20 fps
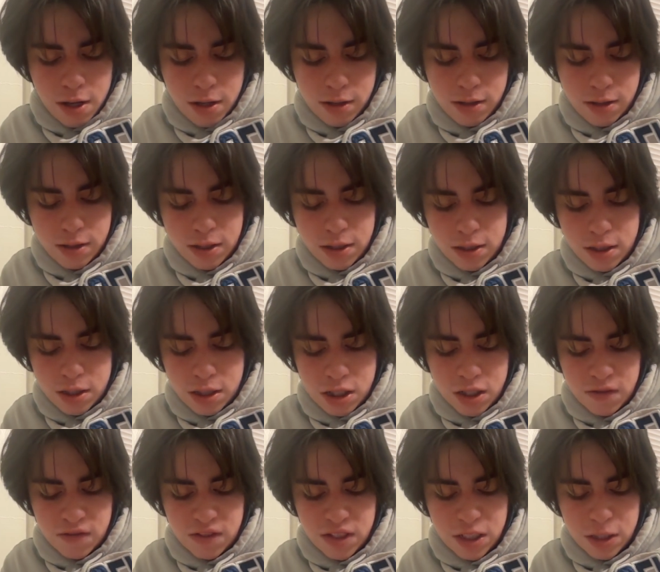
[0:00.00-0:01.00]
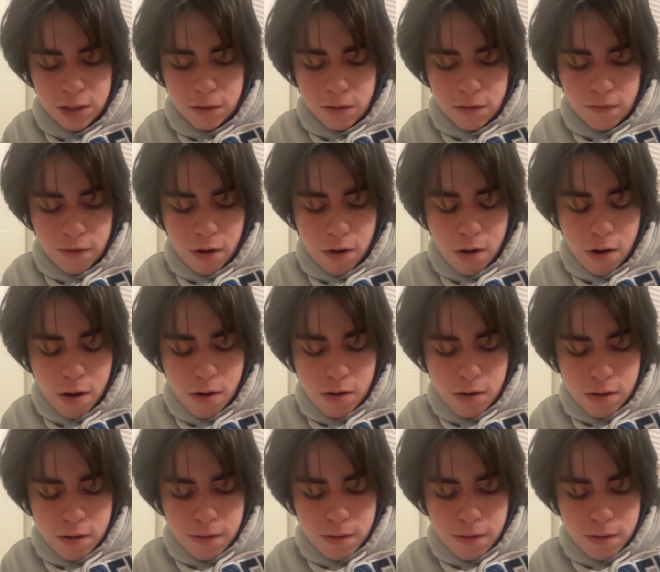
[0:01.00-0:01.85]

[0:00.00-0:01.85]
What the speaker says: This is the chief secret of our art.